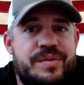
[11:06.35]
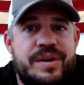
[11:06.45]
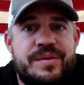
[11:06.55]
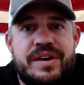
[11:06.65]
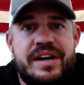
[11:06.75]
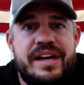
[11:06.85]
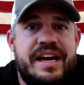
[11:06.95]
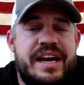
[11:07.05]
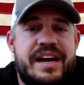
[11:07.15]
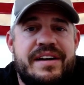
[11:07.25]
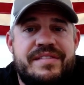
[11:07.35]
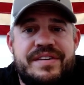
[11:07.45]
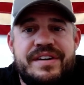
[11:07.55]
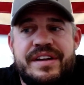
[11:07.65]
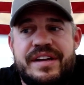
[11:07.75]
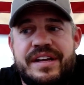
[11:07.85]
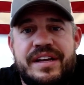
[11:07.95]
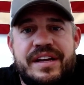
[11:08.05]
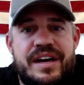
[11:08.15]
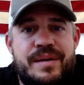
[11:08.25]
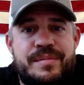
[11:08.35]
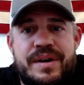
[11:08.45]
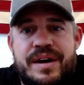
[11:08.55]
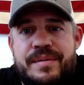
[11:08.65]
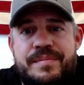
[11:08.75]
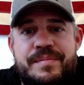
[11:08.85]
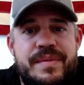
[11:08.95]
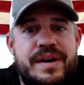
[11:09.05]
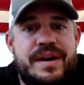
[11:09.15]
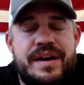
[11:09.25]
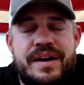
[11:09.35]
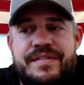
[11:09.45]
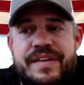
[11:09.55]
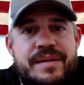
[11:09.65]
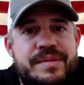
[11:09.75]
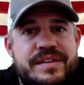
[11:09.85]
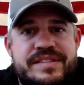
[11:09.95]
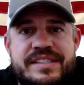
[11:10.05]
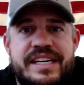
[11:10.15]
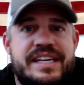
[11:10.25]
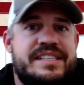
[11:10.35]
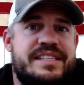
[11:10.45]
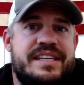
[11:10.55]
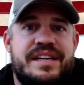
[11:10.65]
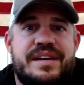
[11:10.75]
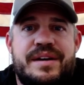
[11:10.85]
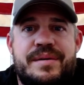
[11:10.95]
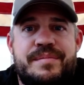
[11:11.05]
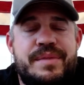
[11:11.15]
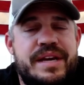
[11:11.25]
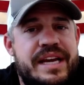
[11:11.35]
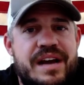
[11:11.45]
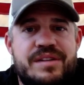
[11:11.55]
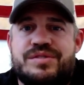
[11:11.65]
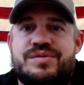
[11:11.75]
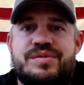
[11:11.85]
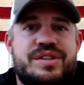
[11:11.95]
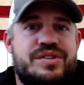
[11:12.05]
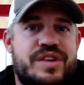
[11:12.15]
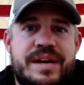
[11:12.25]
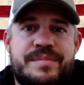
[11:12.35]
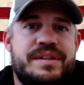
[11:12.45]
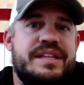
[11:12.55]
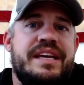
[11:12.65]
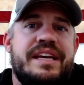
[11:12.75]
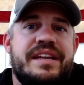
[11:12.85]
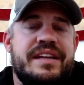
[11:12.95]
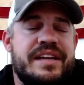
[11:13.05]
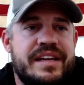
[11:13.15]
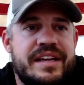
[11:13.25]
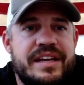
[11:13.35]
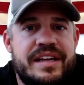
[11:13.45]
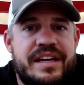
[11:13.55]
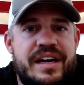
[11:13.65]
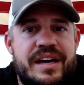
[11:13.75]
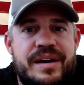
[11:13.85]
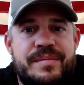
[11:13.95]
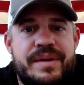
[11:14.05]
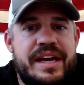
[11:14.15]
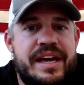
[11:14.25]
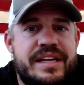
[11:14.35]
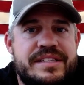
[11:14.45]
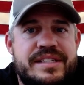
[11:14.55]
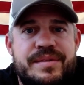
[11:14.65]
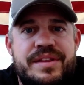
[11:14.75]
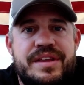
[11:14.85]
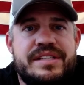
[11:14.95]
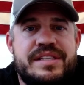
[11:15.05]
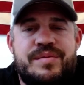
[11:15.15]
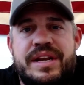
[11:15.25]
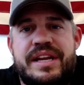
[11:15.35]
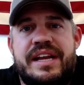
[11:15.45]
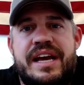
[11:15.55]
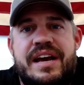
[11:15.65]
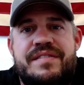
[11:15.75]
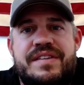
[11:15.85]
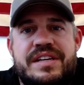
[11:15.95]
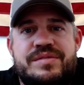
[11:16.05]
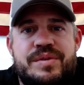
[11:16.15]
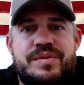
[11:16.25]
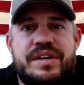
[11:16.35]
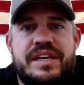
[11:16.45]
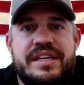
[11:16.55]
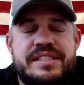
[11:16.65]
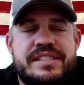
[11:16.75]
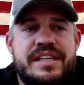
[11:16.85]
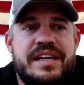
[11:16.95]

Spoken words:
We want to have a family of 6 and a big house with a trampoline, and some of the things that we didn't have as we were kids,